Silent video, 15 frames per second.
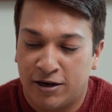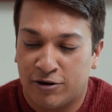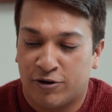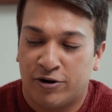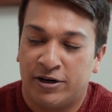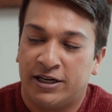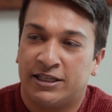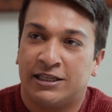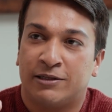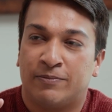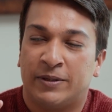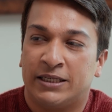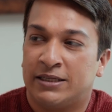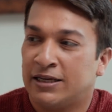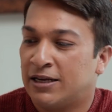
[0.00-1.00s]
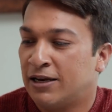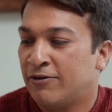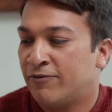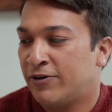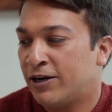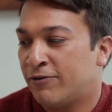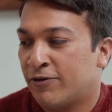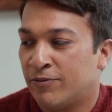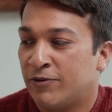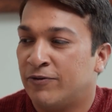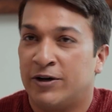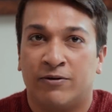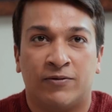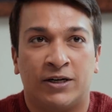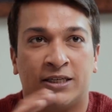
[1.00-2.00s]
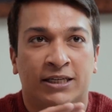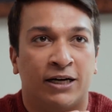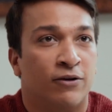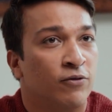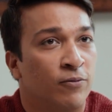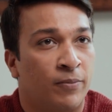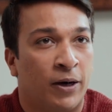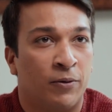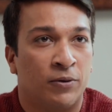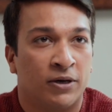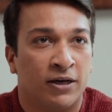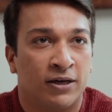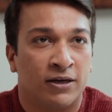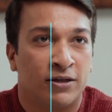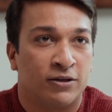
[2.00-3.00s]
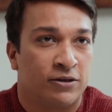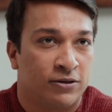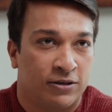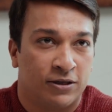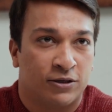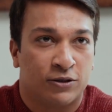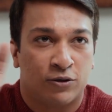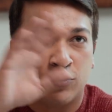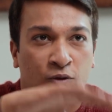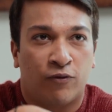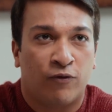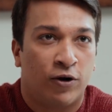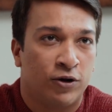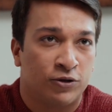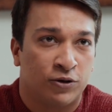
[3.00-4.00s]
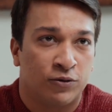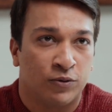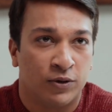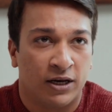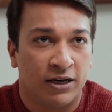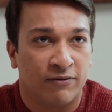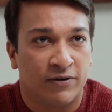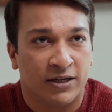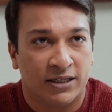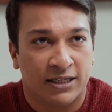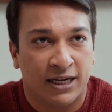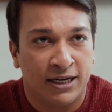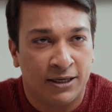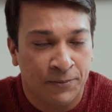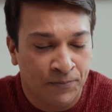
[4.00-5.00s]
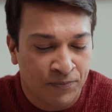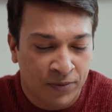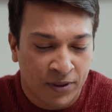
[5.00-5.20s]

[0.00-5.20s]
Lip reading: A cornice is basically when from the windward side of the mountain, the snow falls onto the leeward side.